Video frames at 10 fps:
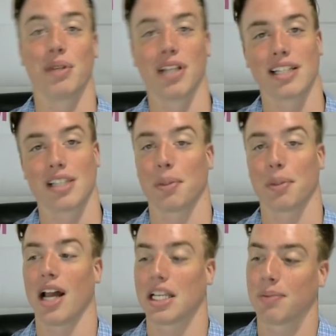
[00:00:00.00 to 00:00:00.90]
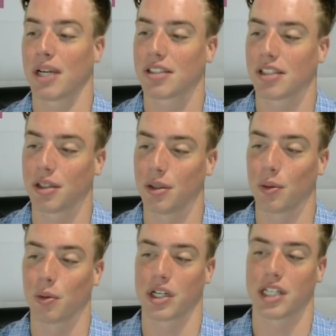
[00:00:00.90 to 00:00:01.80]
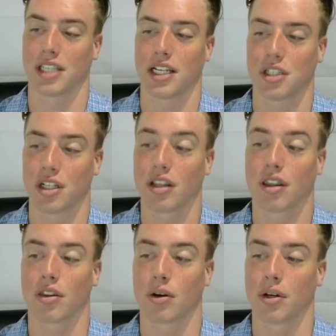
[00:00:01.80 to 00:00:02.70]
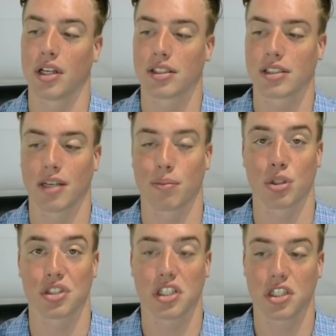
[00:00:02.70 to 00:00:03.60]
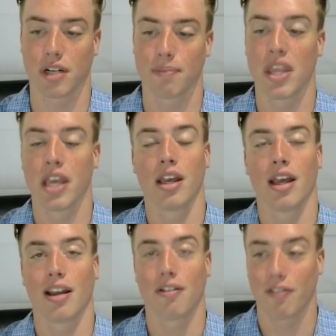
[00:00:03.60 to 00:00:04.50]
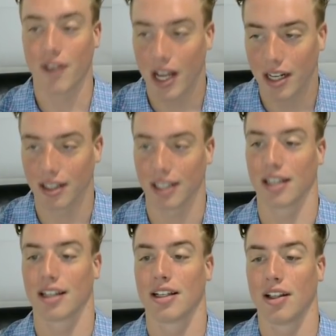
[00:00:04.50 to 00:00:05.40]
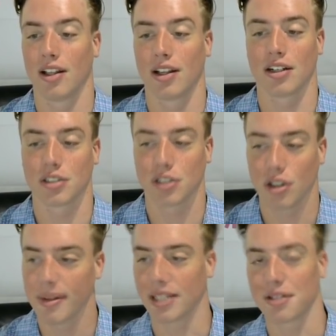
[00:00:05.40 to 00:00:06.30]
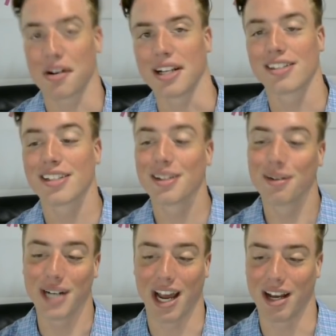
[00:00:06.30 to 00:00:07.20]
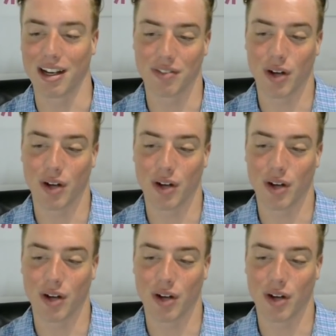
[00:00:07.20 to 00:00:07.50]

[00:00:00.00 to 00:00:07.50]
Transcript: Example aspects include organization, thoroughness, and precision. And finally, so many traits. We have